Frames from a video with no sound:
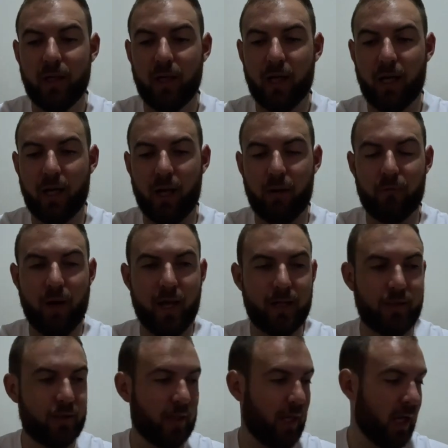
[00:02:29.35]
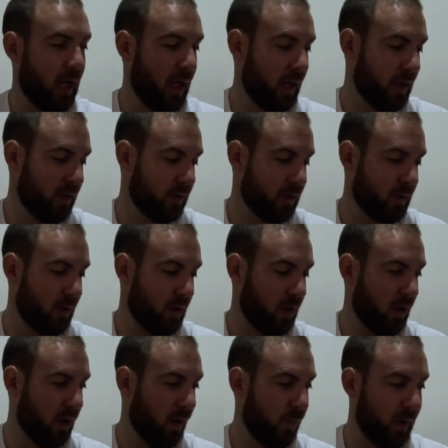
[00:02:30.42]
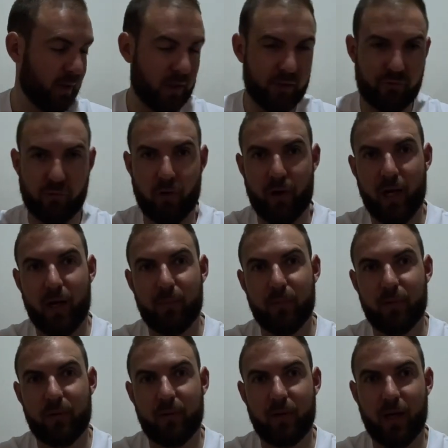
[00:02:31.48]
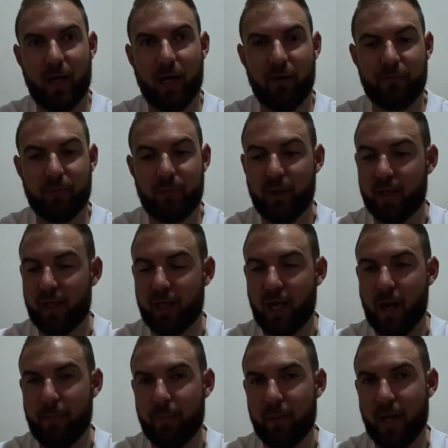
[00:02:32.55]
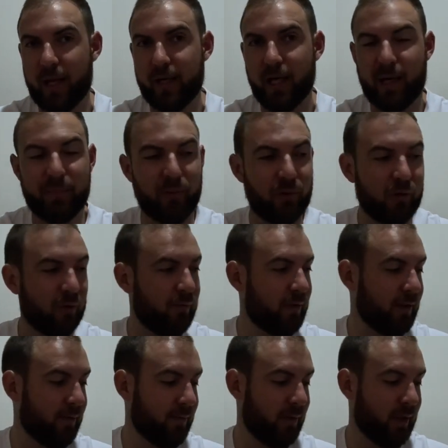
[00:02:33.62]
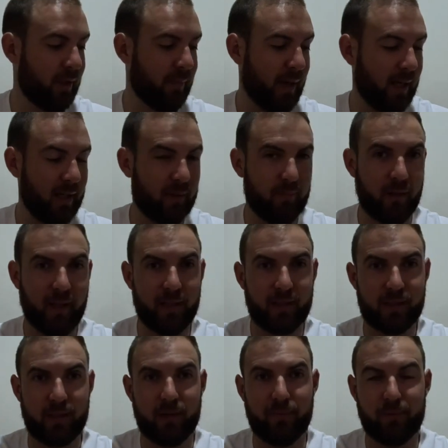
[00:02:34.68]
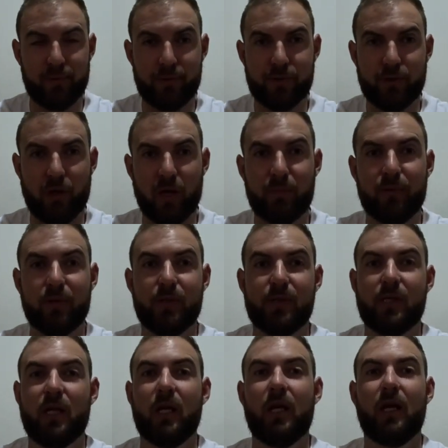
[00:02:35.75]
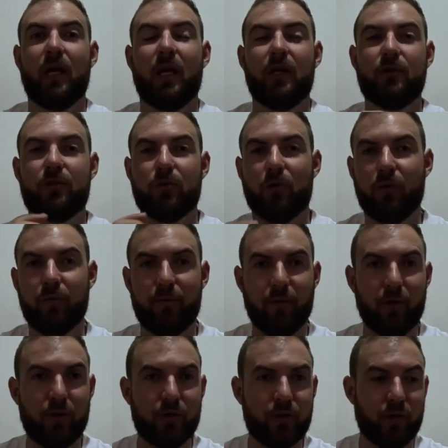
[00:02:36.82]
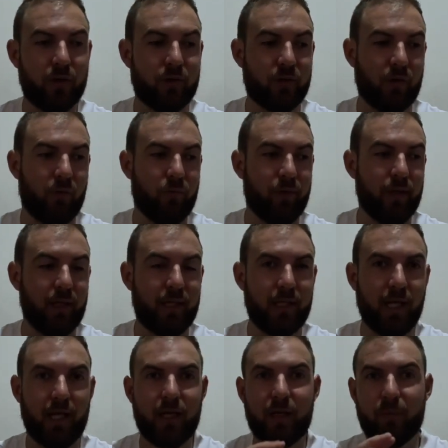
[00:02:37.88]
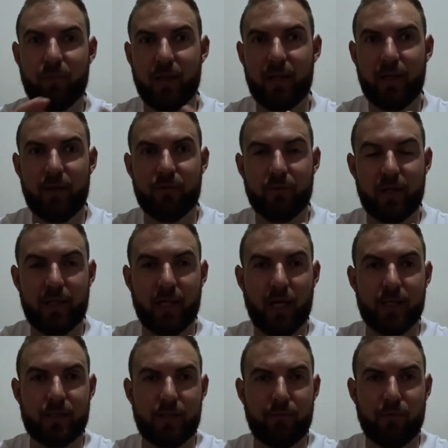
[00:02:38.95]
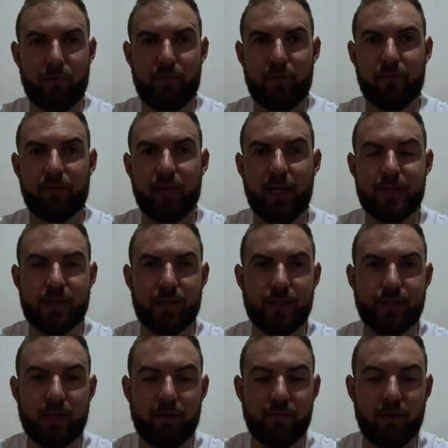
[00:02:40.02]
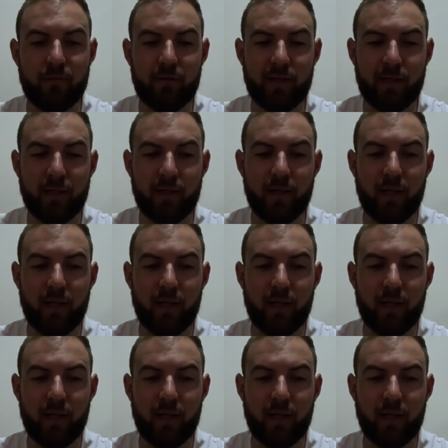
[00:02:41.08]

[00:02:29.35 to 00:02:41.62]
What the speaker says: range, and I picked this rod up after picking up a number of different Yamaga Blanks in the blue snipers in shorter versions. I really needed a PE3 casting rod for the flats and stuff over here,